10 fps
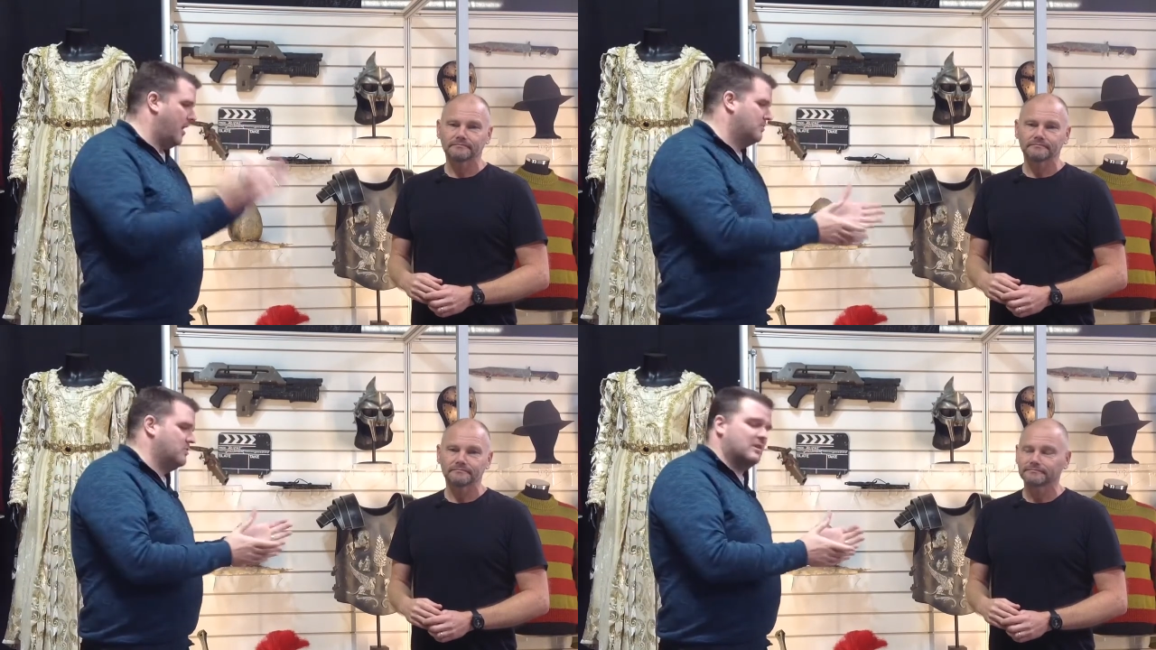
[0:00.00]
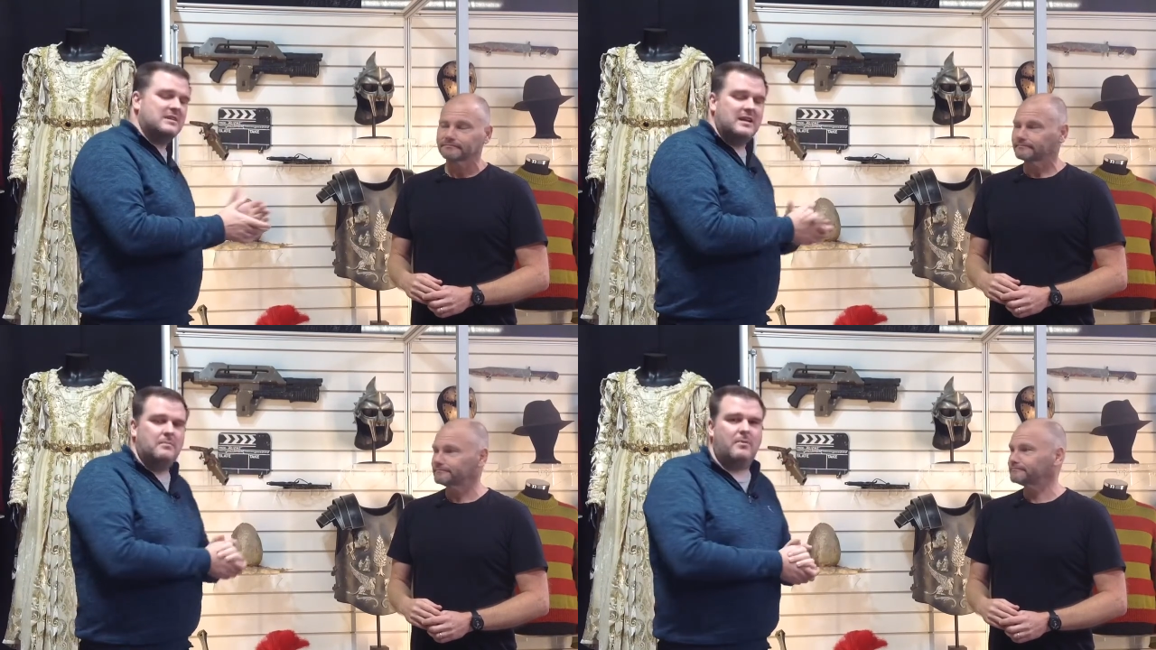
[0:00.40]
Speaker 1: I'm
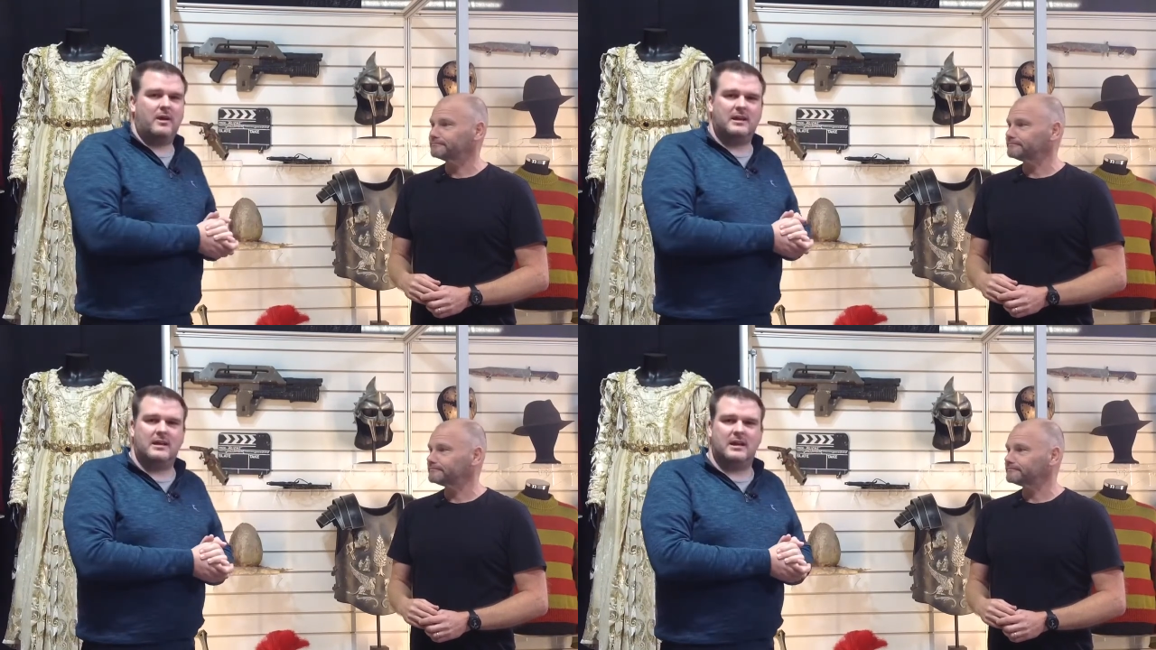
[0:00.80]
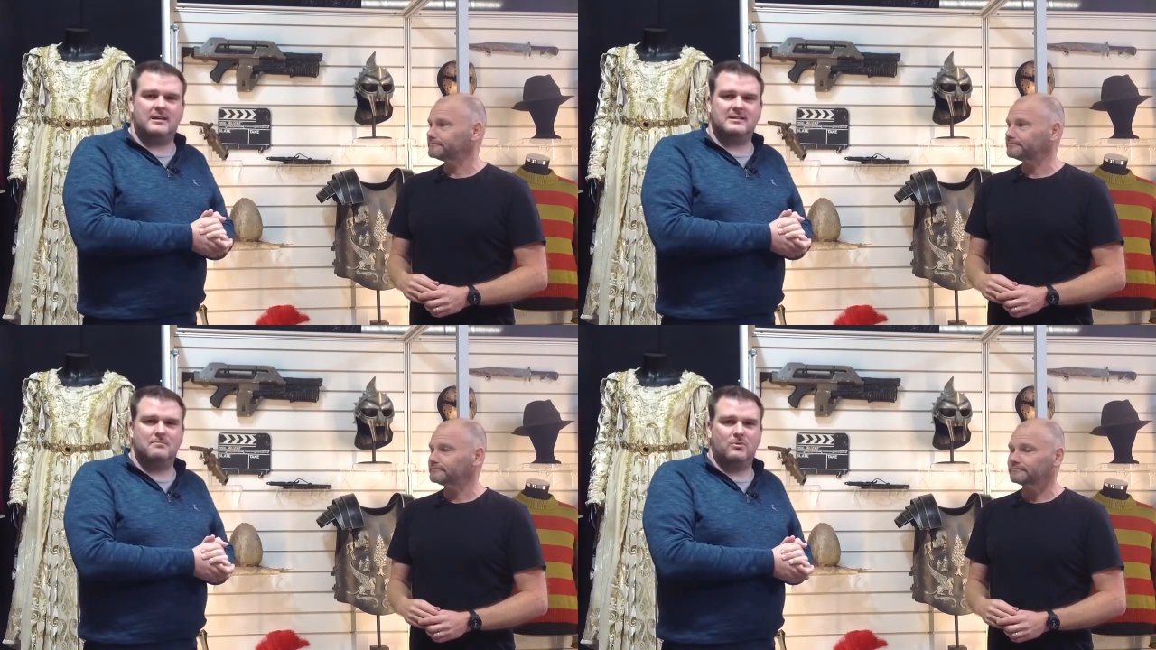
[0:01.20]
joined here by
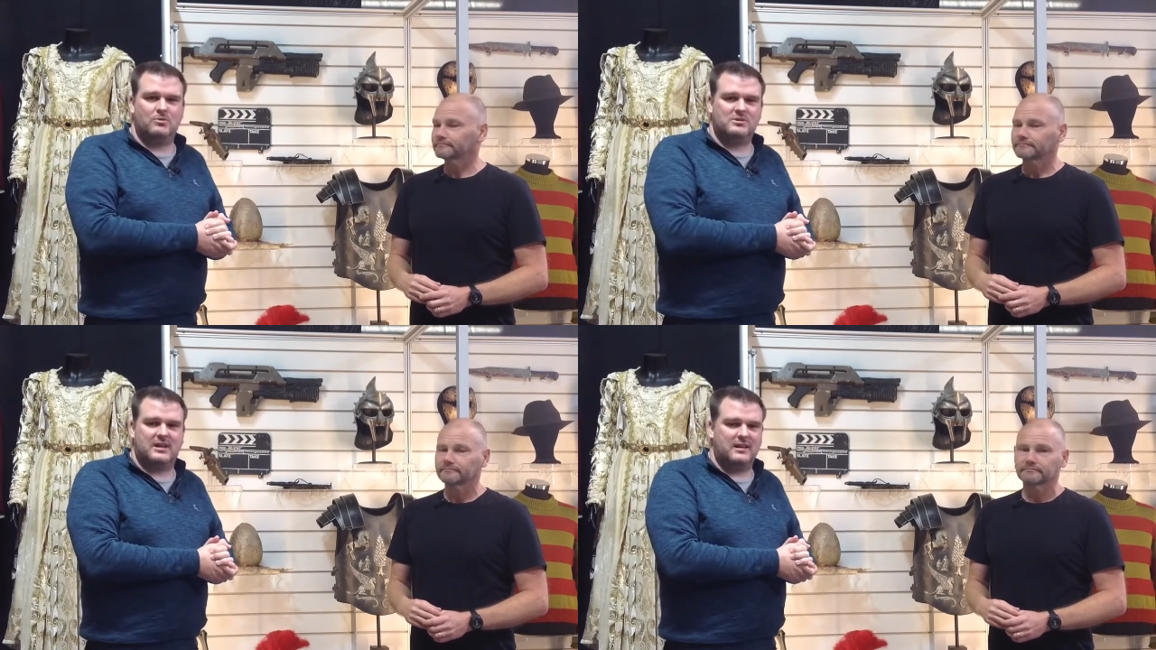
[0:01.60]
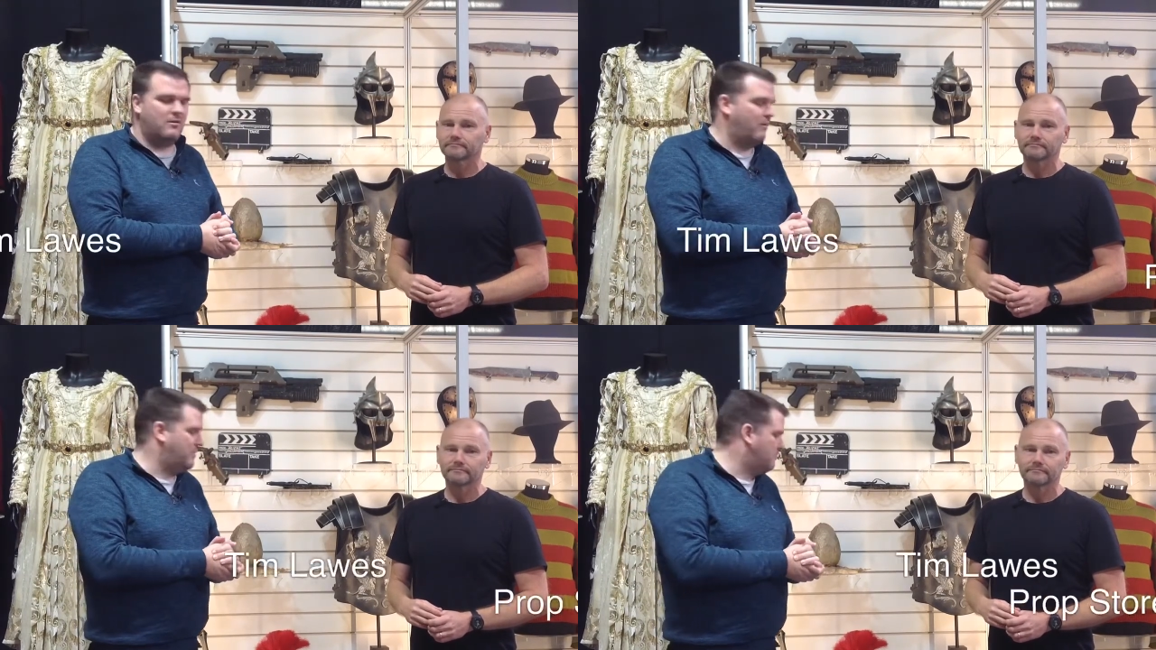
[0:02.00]
uh, Tim Laws
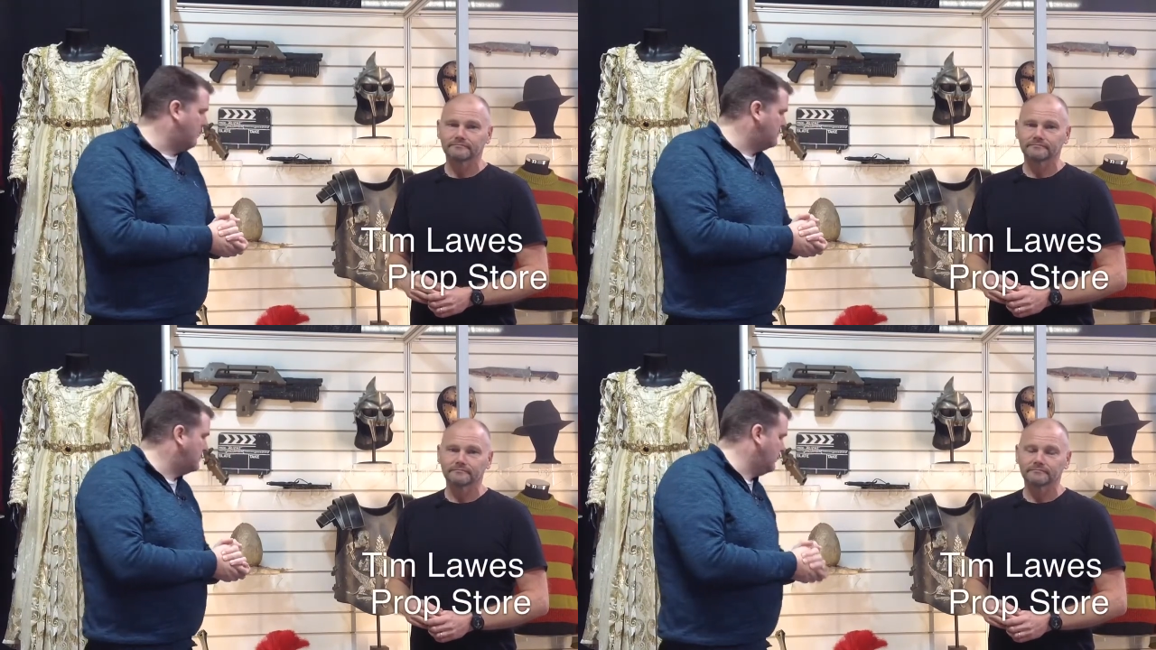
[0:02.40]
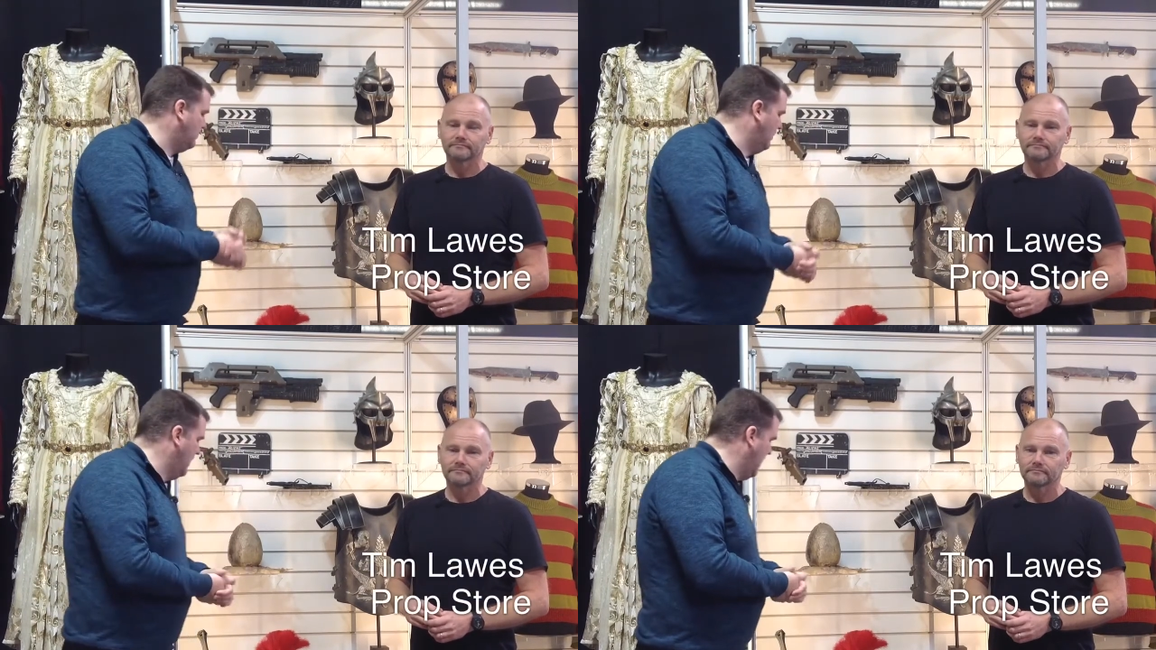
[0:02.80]
again of the prop
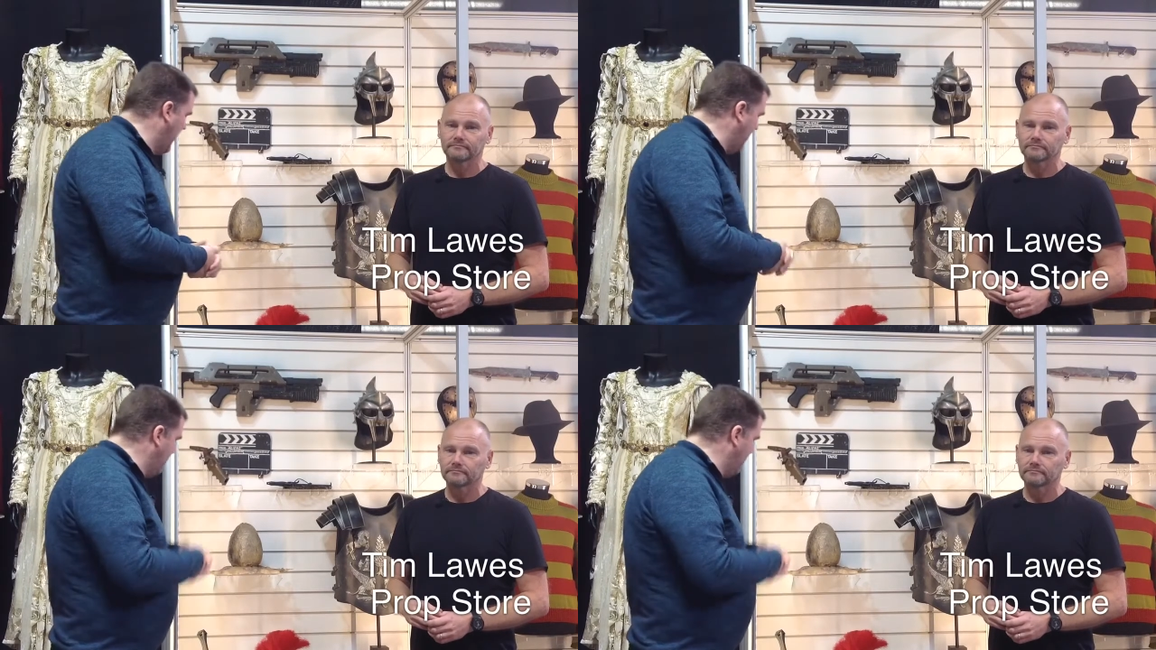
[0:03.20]
store, and